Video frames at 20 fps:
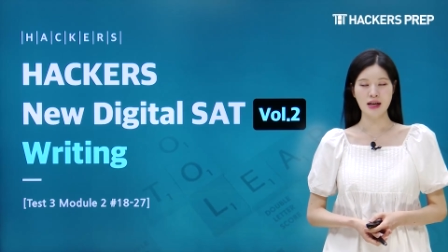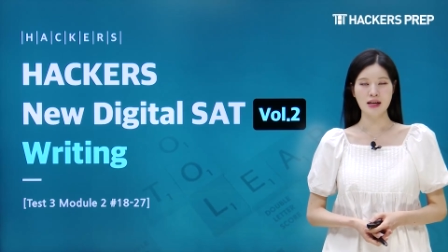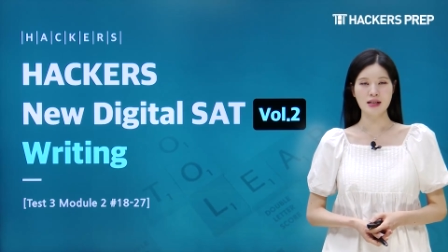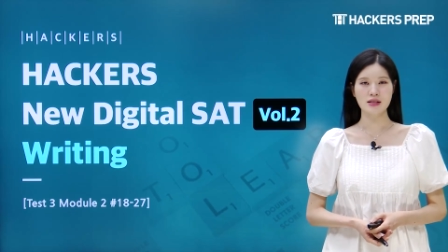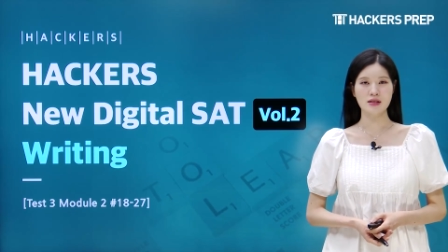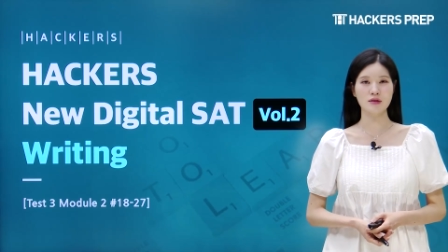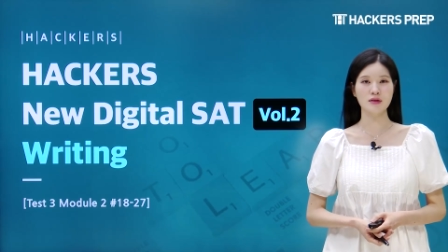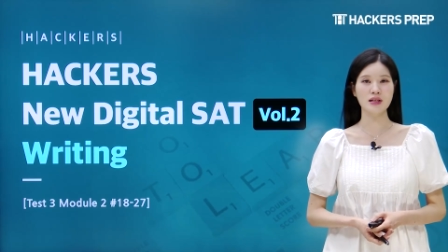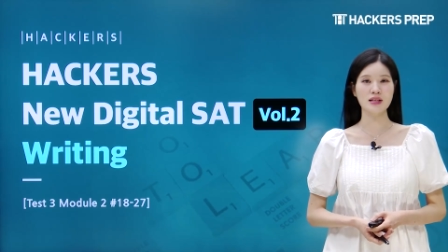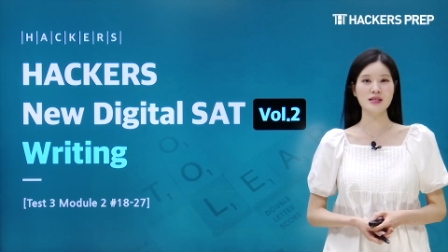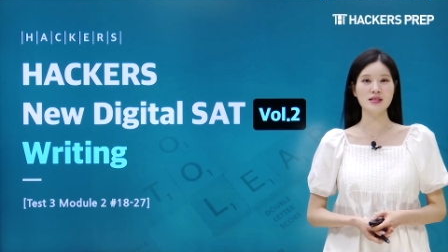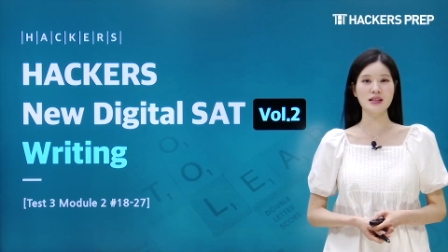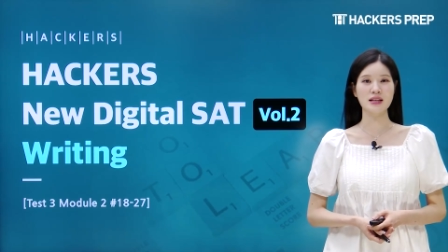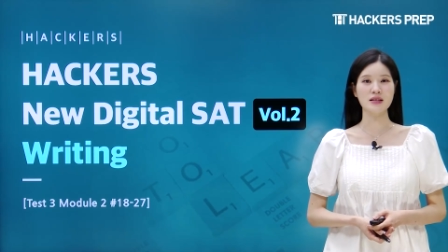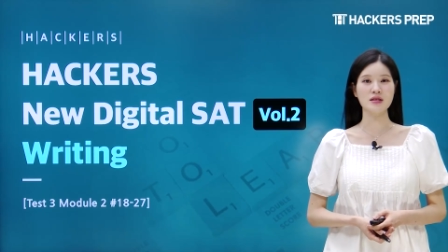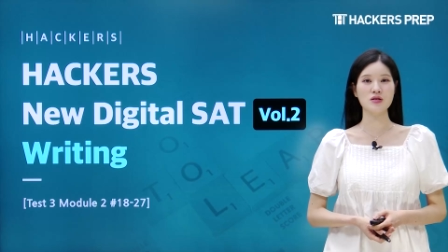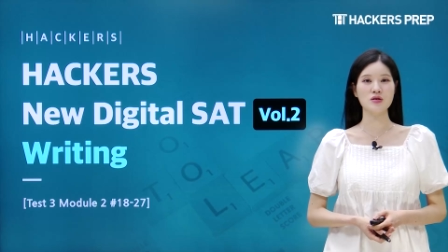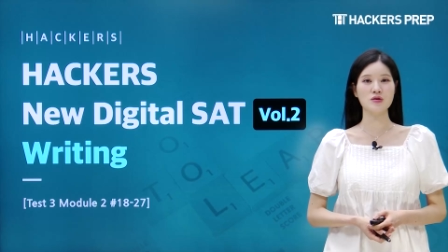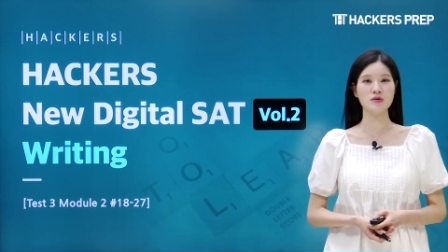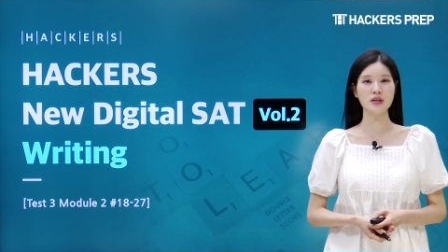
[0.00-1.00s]
So let's
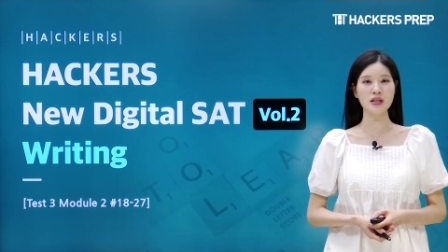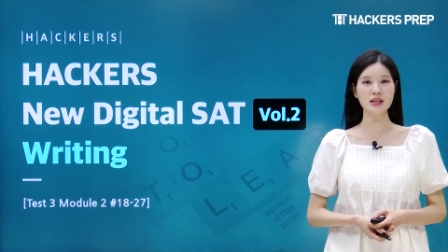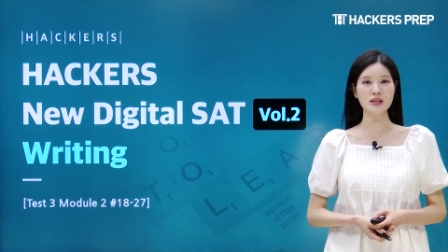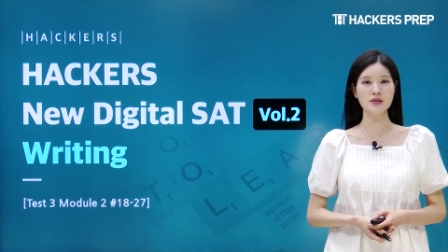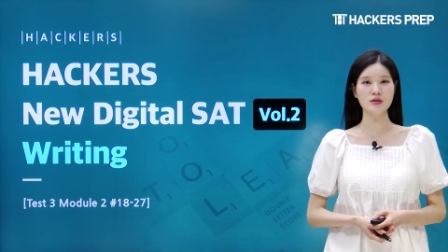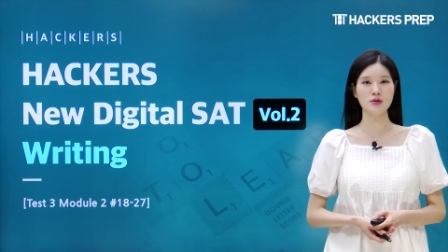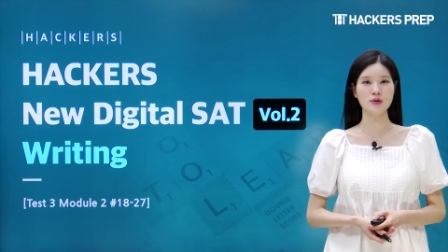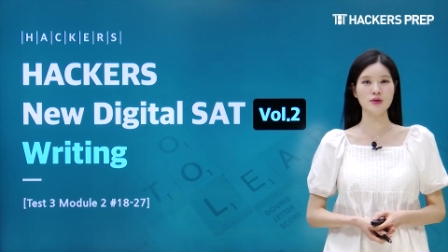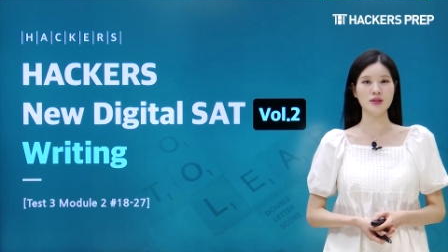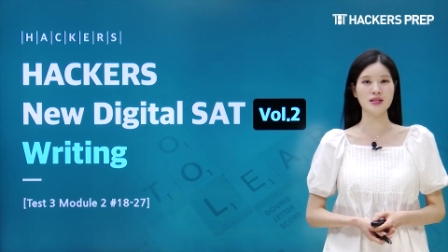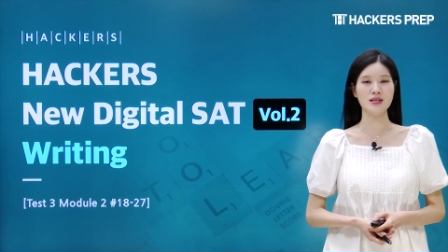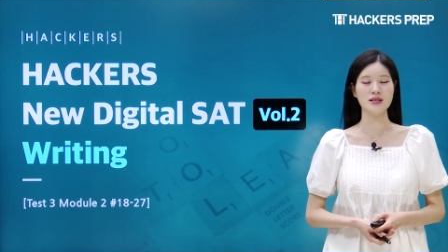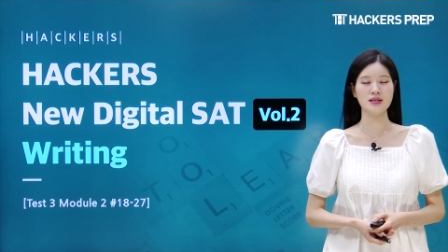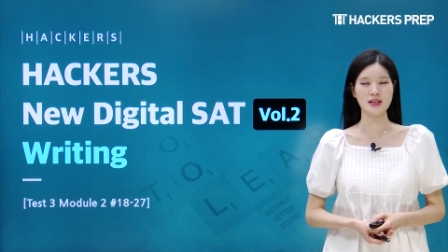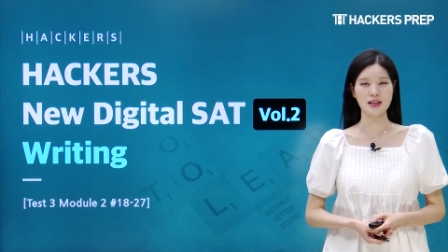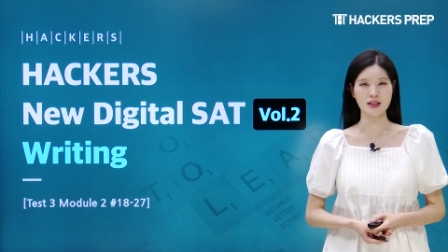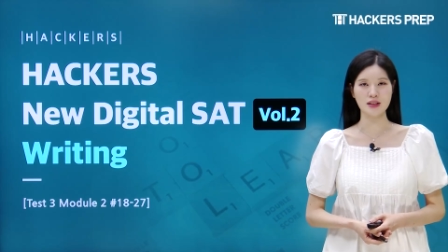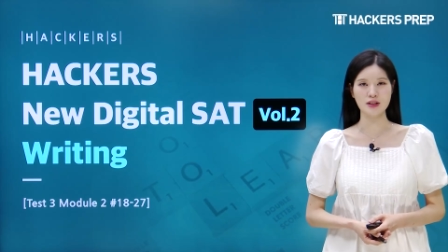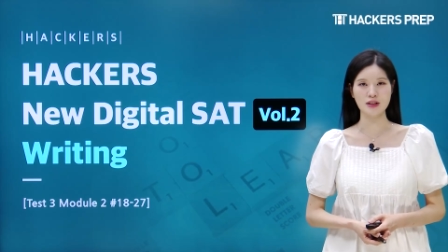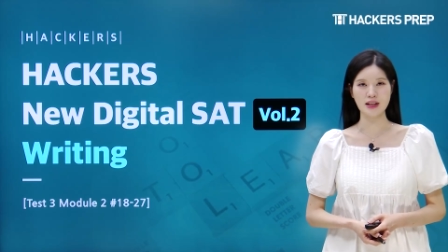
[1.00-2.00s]
get straight to the
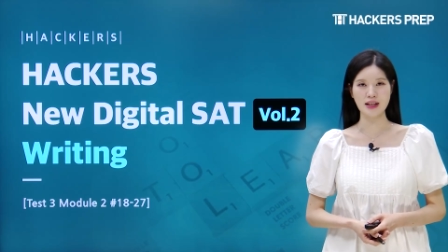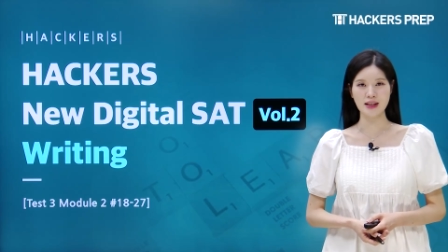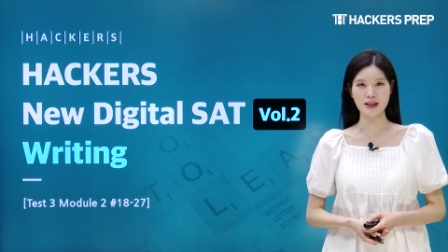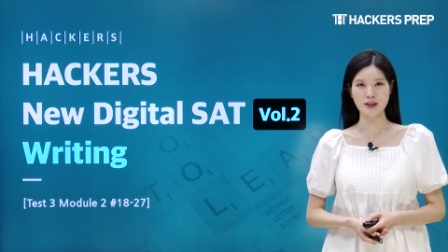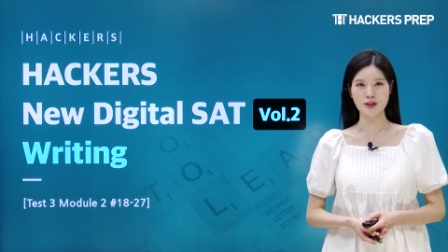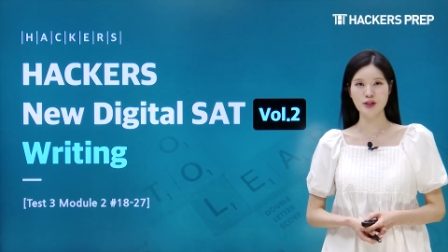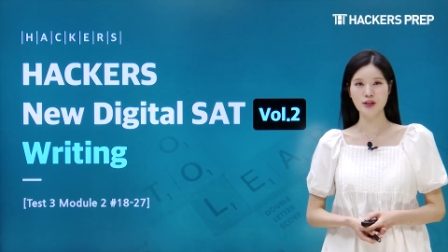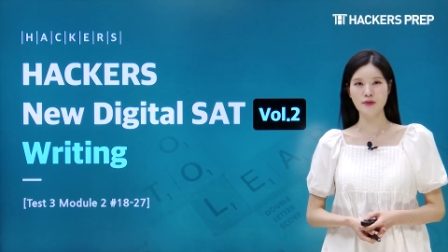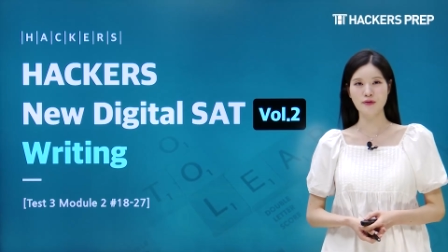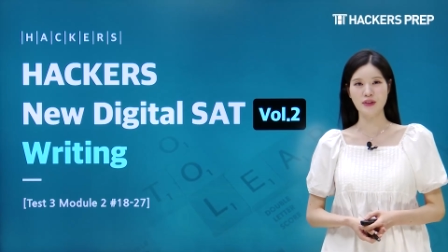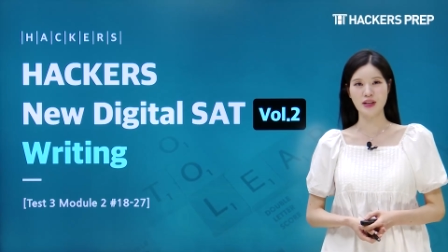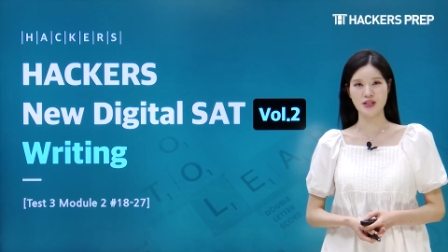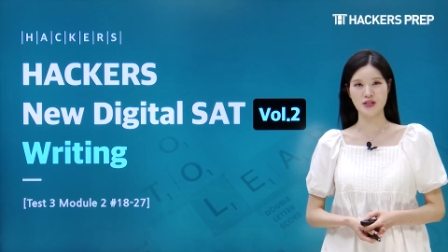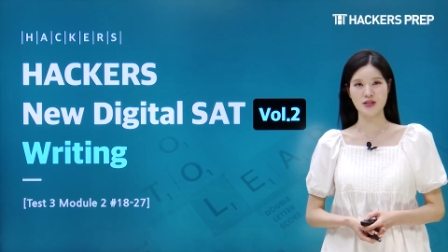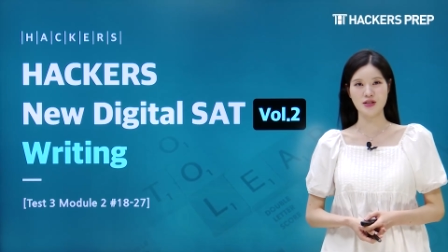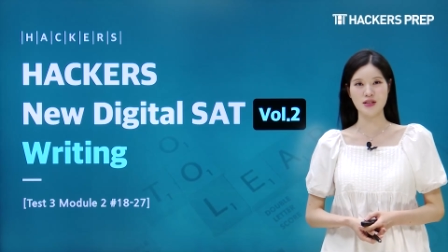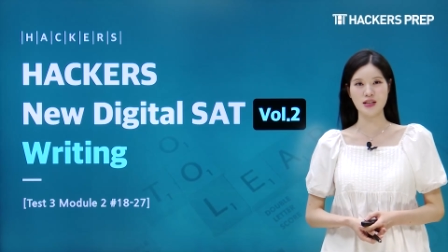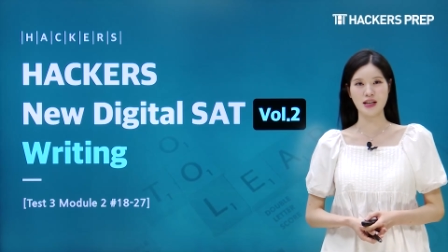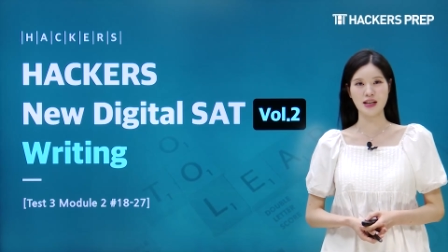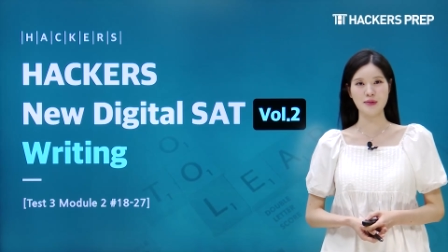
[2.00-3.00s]
standard English
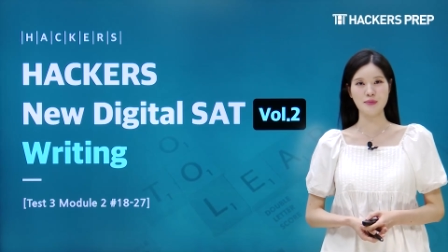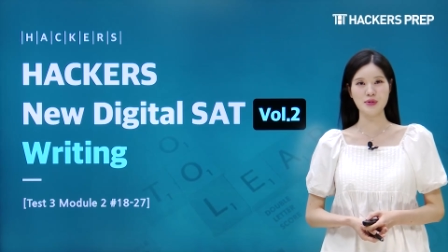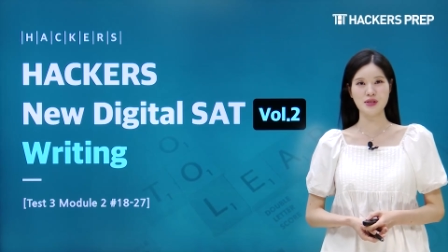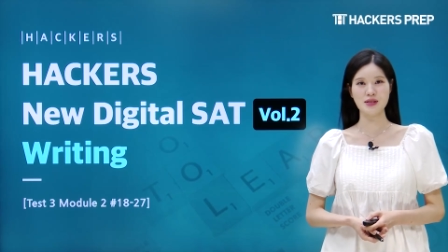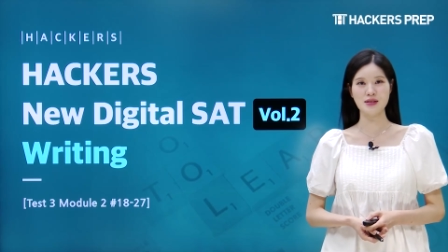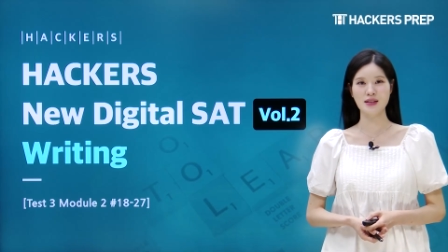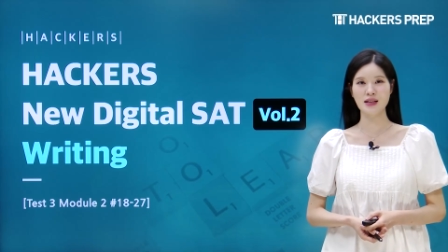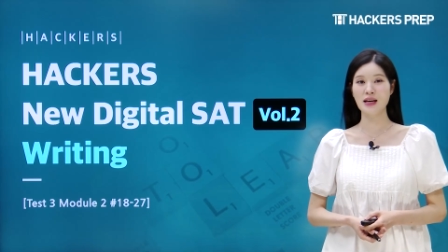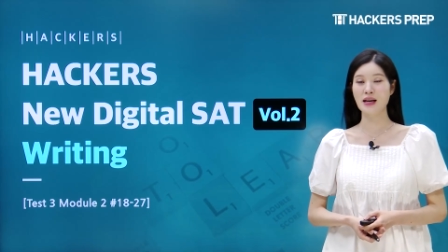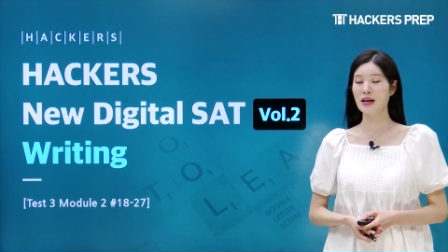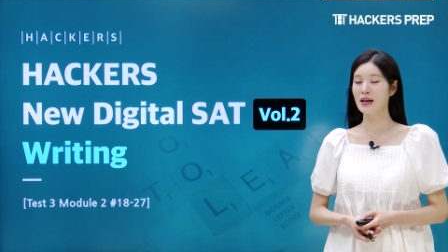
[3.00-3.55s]
convention types.